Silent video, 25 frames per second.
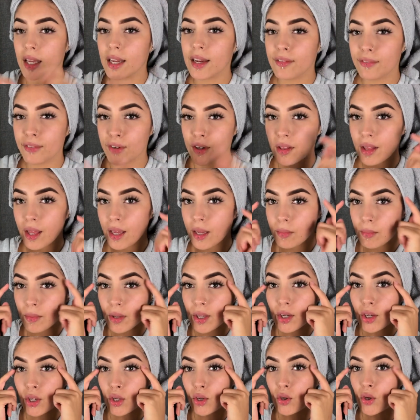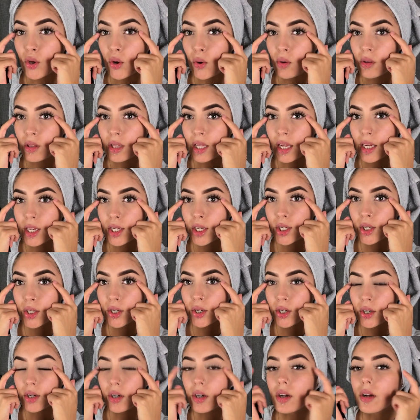And if you're like me and you don't like
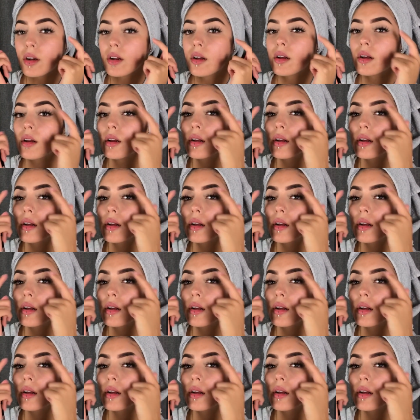your